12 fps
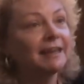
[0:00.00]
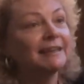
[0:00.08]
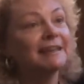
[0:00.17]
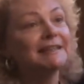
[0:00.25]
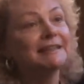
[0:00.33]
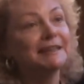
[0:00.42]

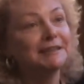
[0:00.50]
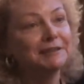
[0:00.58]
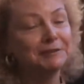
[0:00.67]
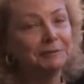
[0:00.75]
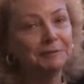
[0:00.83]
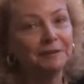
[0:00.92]
Yes, I
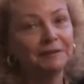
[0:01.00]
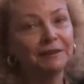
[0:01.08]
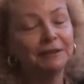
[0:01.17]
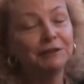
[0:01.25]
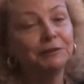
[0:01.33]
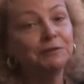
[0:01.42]
do.
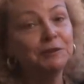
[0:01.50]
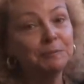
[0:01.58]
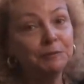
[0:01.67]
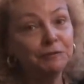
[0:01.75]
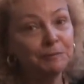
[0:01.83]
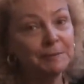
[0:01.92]
The doula
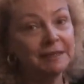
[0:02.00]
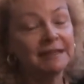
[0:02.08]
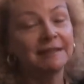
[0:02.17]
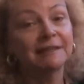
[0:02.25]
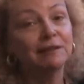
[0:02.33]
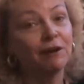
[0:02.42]
movement
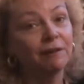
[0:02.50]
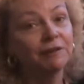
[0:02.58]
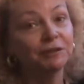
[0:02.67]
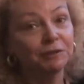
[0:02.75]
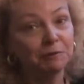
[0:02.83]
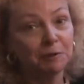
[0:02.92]
is large
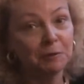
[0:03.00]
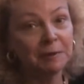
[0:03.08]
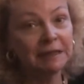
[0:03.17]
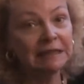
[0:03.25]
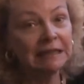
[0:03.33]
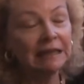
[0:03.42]
and growing.